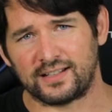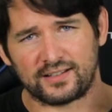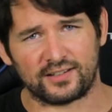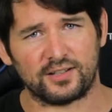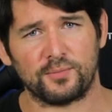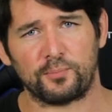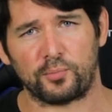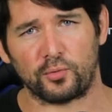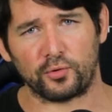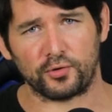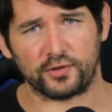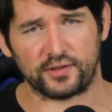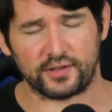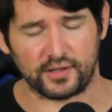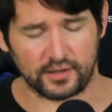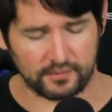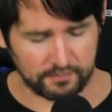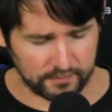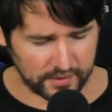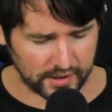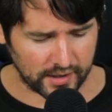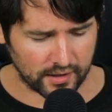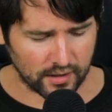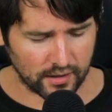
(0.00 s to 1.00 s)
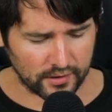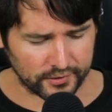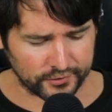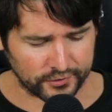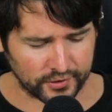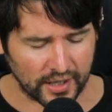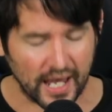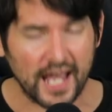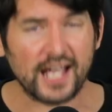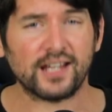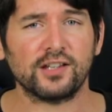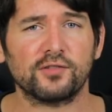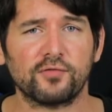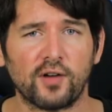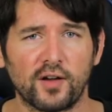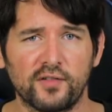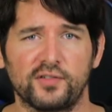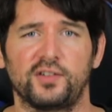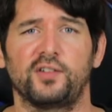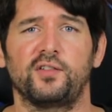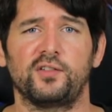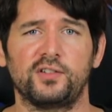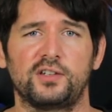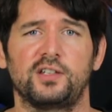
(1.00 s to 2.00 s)
disappointed, because
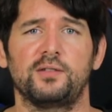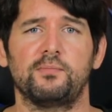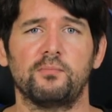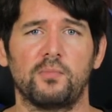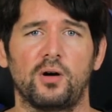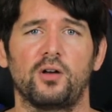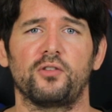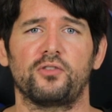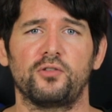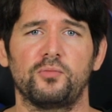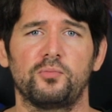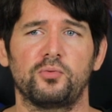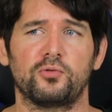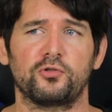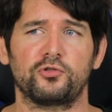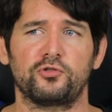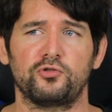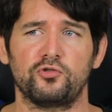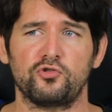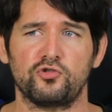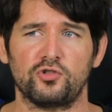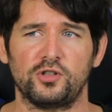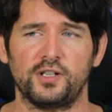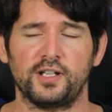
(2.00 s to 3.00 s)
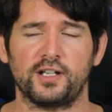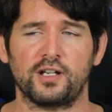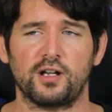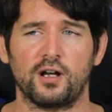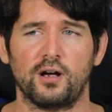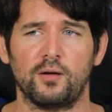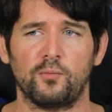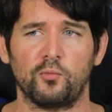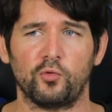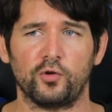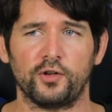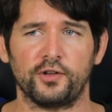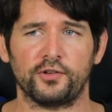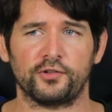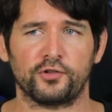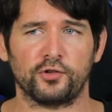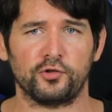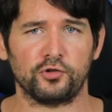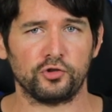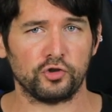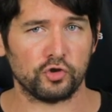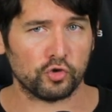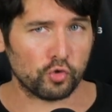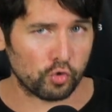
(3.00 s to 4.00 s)
X570 motherboards usually come
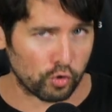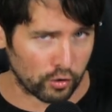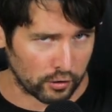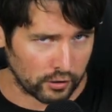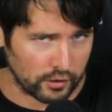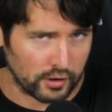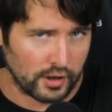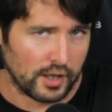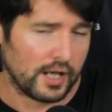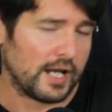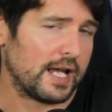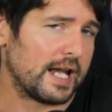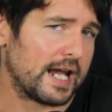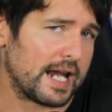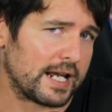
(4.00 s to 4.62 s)
with a newer